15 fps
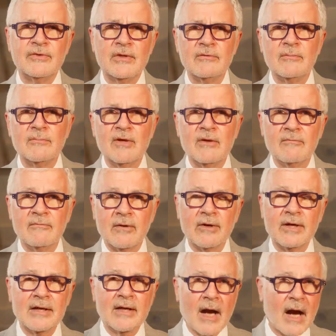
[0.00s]
seem to be a
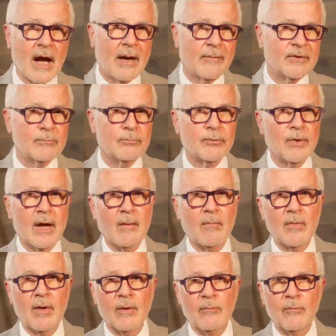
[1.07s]
very common
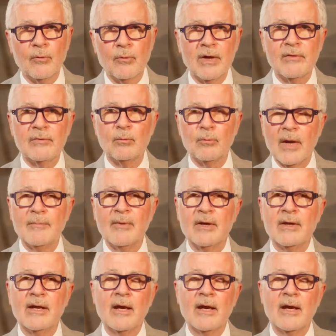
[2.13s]
problem with women.